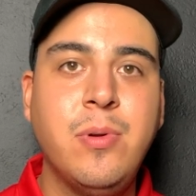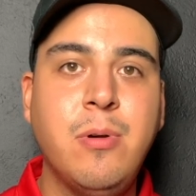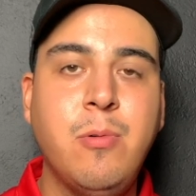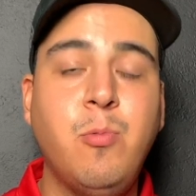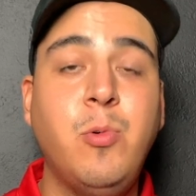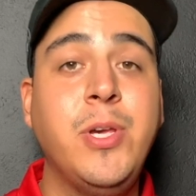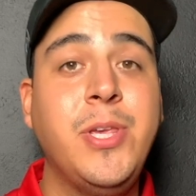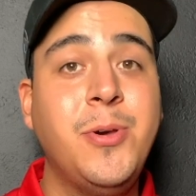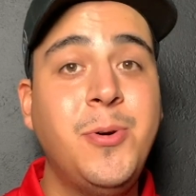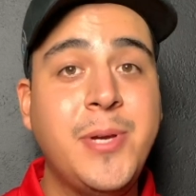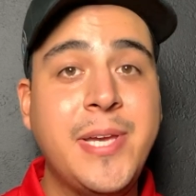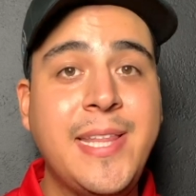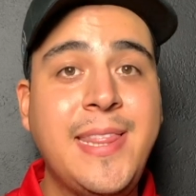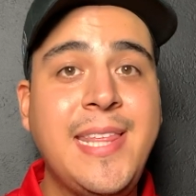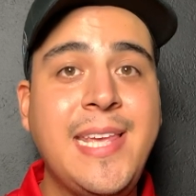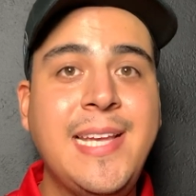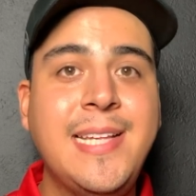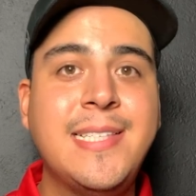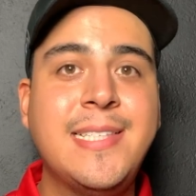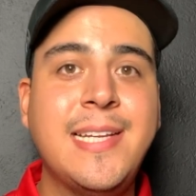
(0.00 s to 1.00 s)
where you'll get
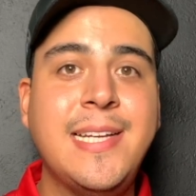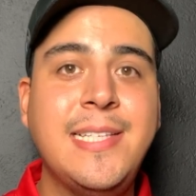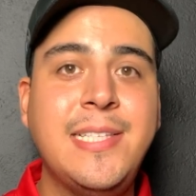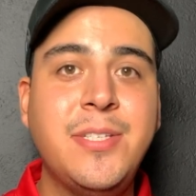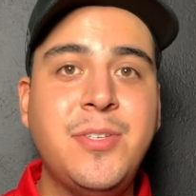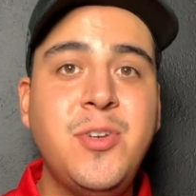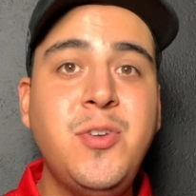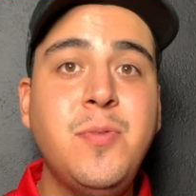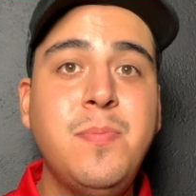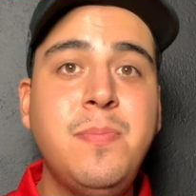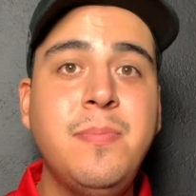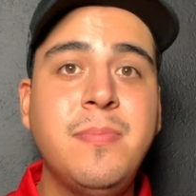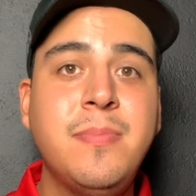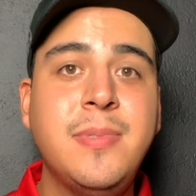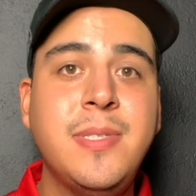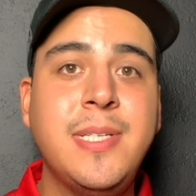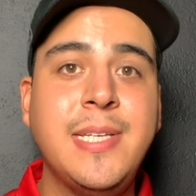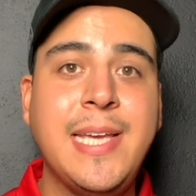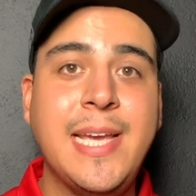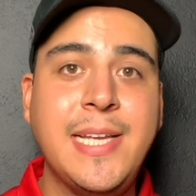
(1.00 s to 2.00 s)
the inside scoop
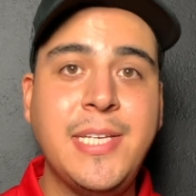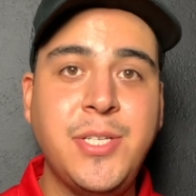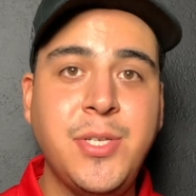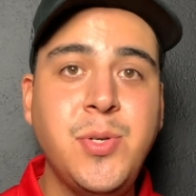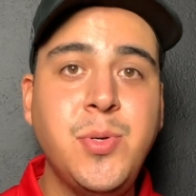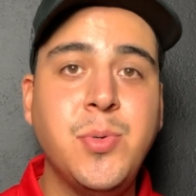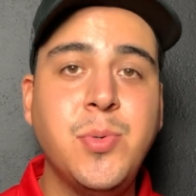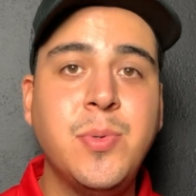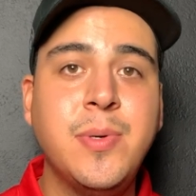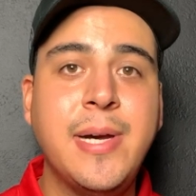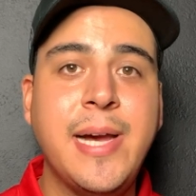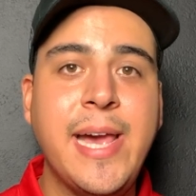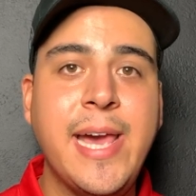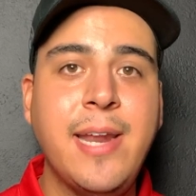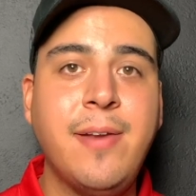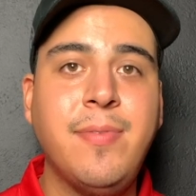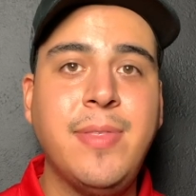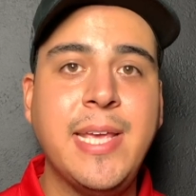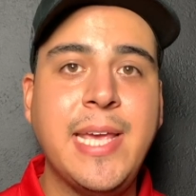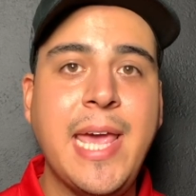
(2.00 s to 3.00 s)
to get you ahead
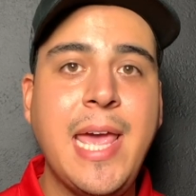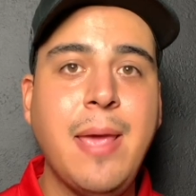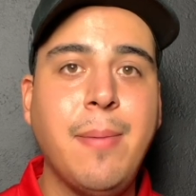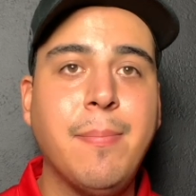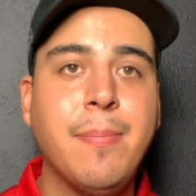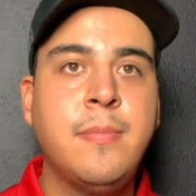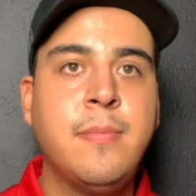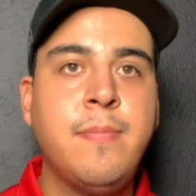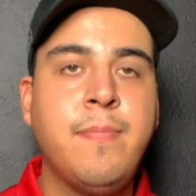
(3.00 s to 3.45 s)
of the game.